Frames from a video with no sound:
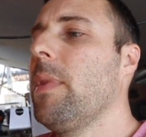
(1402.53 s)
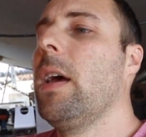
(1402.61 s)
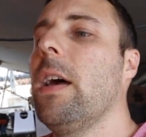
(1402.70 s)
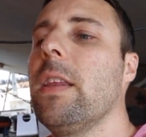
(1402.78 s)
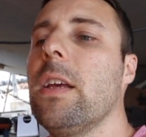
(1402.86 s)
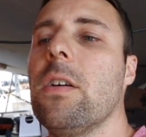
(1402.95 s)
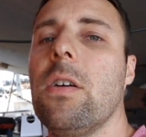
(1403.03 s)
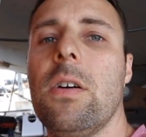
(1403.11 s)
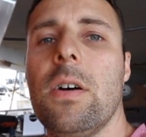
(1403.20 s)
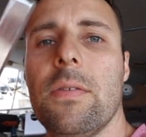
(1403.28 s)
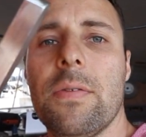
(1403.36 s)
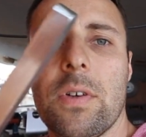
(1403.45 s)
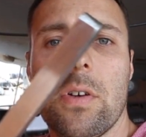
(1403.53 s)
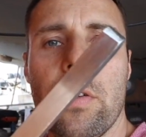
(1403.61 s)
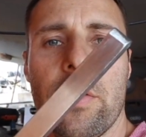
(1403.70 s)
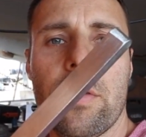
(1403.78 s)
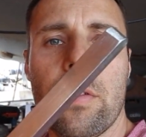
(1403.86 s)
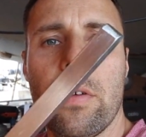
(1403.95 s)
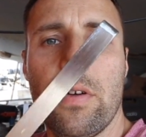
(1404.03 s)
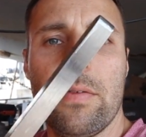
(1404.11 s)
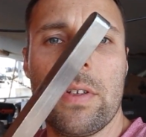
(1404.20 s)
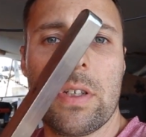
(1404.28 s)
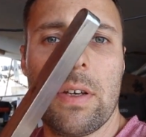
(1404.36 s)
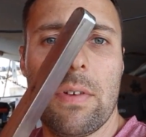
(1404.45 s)
And then I've gone through and
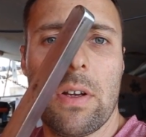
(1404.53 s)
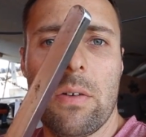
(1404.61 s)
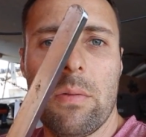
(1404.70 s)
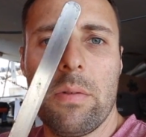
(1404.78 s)
I've just given it a